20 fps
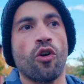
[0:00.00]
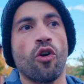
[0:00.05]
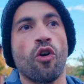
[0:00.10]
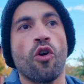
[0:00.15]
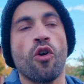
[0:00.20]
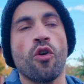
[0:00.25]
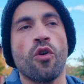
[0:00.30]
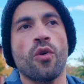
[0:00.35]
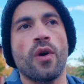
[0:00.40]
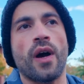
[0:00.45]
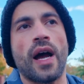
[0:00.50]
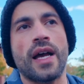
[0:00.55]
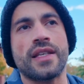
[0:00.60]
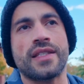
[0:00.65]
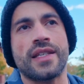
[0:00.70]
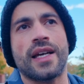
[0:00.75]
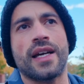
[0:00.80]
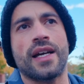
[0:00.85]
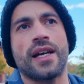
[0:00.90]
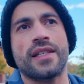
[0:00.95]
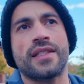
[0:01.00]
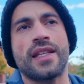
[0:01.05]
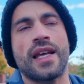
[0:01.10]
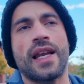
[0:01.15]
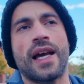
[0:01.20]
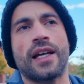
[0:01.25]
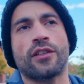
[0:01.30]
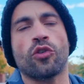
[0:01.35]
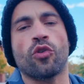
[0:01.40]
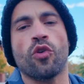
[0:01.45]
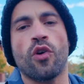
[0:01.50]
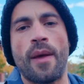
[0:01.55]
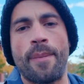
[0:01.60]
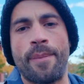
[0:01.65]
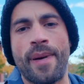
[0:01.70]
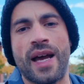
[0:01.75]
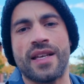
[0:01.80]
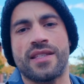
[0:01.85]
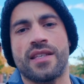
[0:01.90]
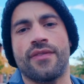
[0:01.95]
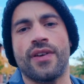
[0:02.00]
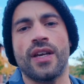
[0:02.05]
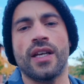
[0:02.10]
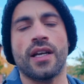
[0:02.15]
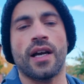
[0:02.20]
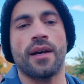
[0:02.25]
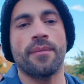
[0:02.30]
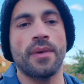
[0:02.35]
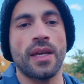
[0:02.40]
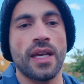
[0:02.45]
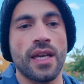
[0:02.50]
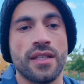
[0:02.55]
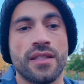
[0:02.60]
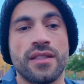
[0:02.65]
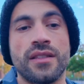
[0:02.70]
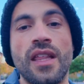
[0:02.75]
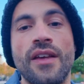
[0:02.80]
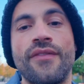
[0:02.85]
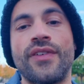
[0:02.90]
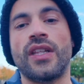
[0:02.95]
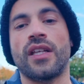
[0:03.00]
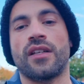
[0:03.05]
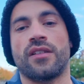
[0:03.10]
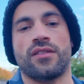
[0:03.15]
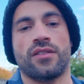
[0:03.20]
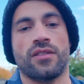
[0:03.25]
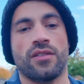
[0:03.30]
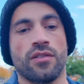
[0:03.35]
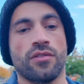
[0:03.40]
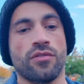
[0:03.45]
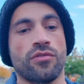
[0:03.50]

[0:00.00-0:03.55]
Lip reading: or as they like to call it, passive income, is dividends.